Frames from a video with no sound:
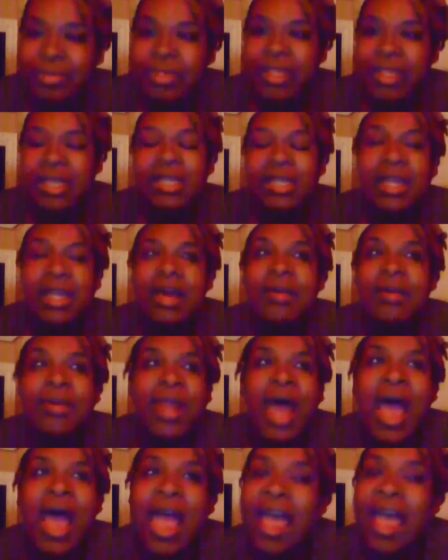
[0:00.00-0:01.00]
Look
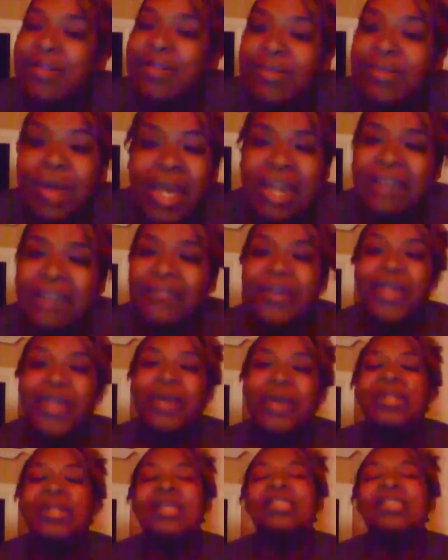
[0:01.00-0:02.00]
what I have waiting for you. And this